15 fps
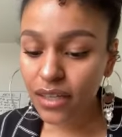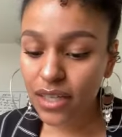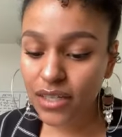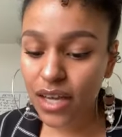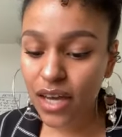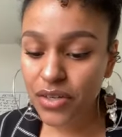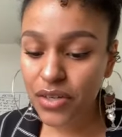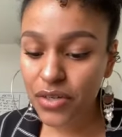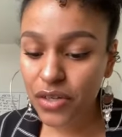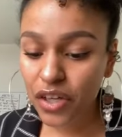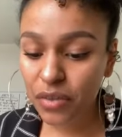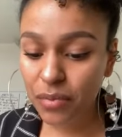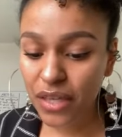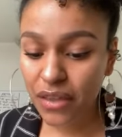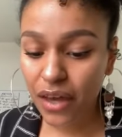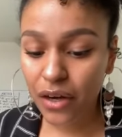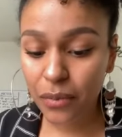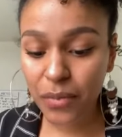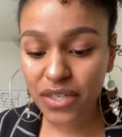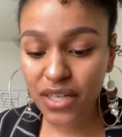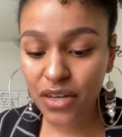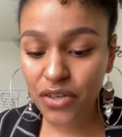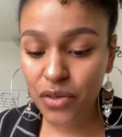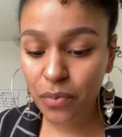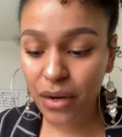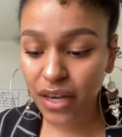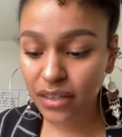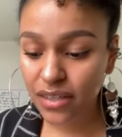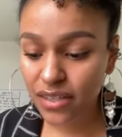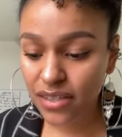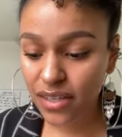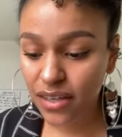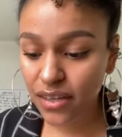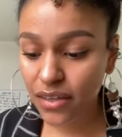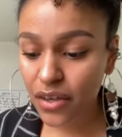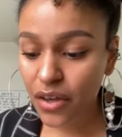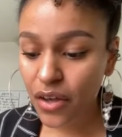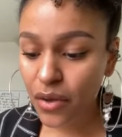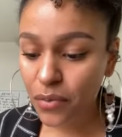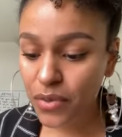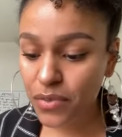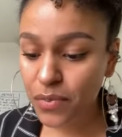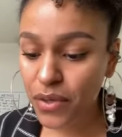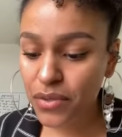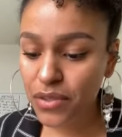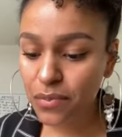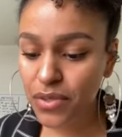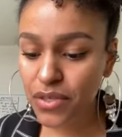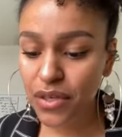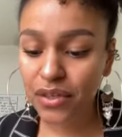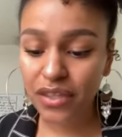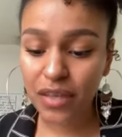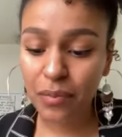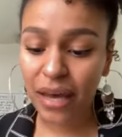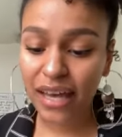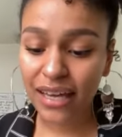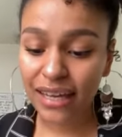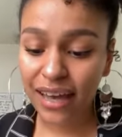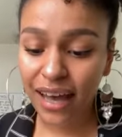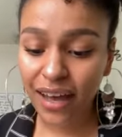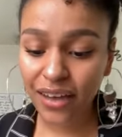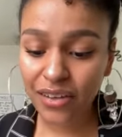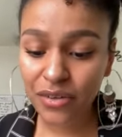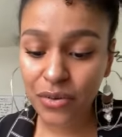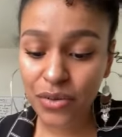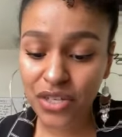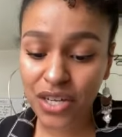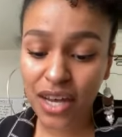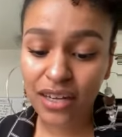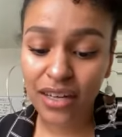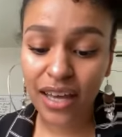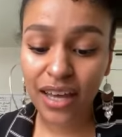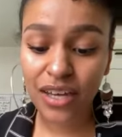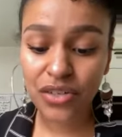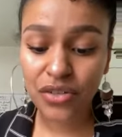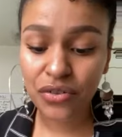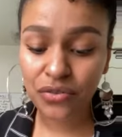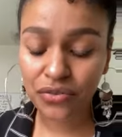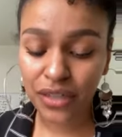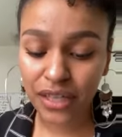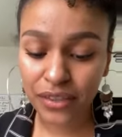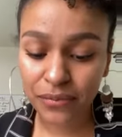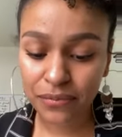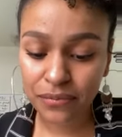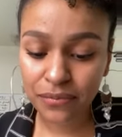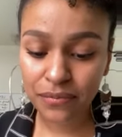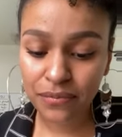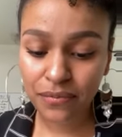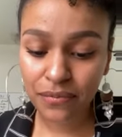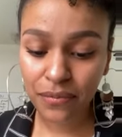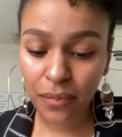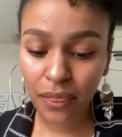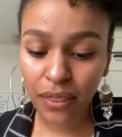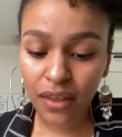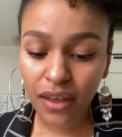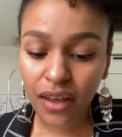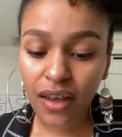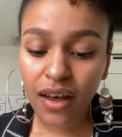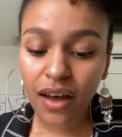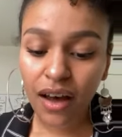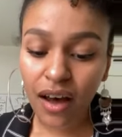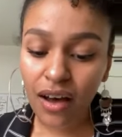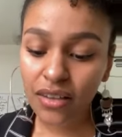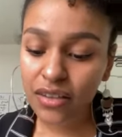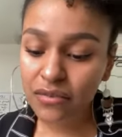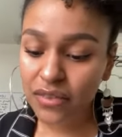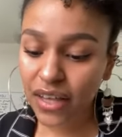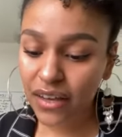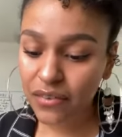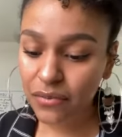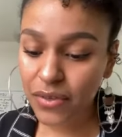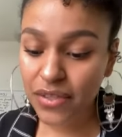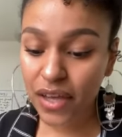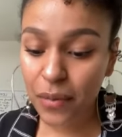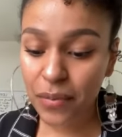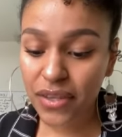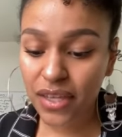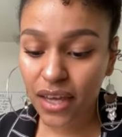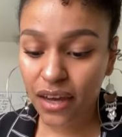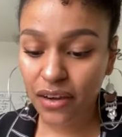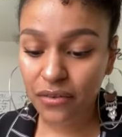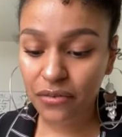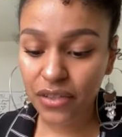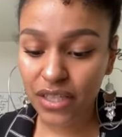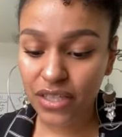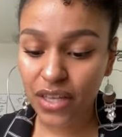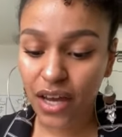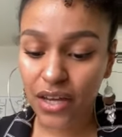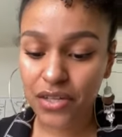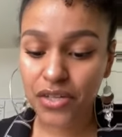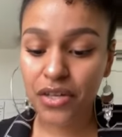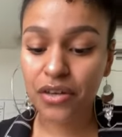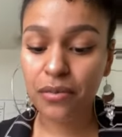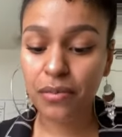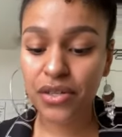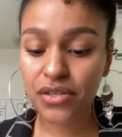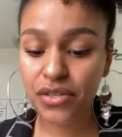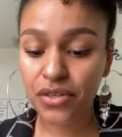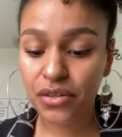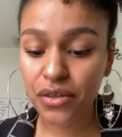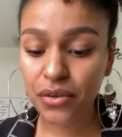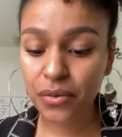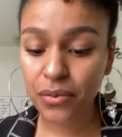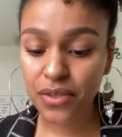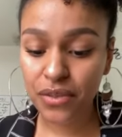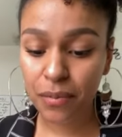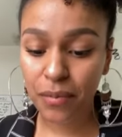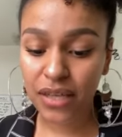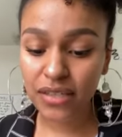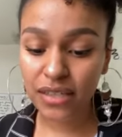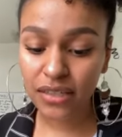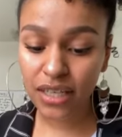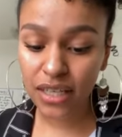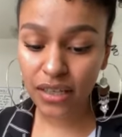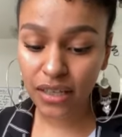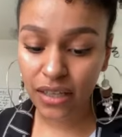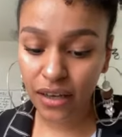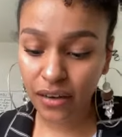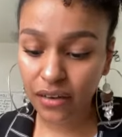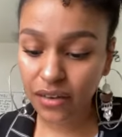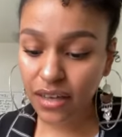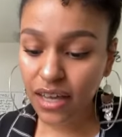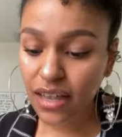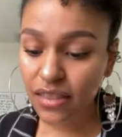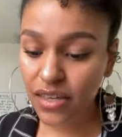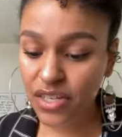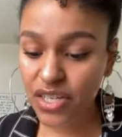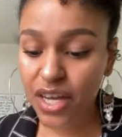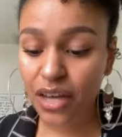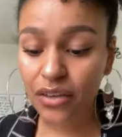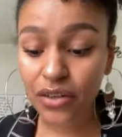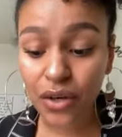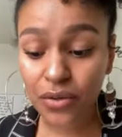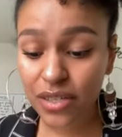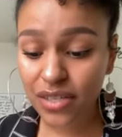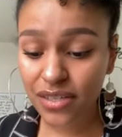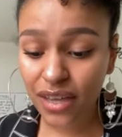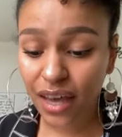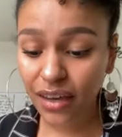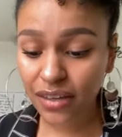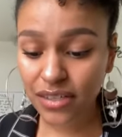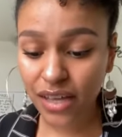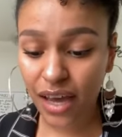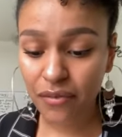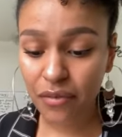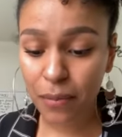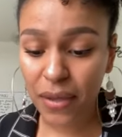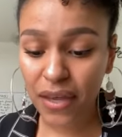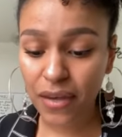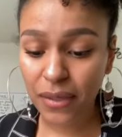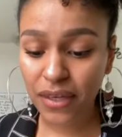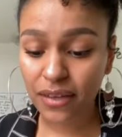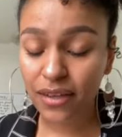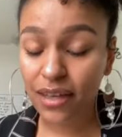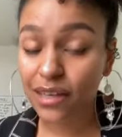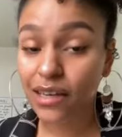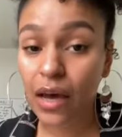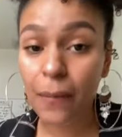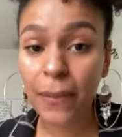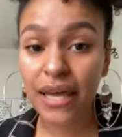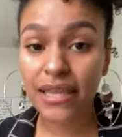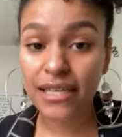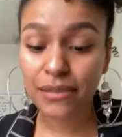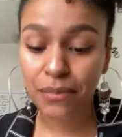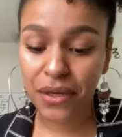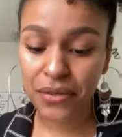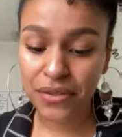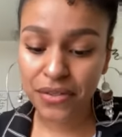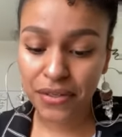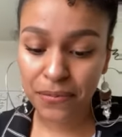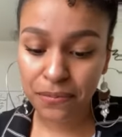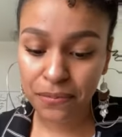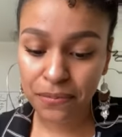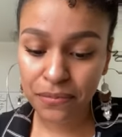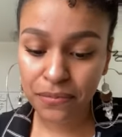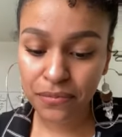Natasha told me that her potential pregnancy was most assuredly by a guy who she had an occasional fling. All of life was up in the air for Natasha, but she knew, was abundantly clear, that she had no desire to have a baby, and not by this person.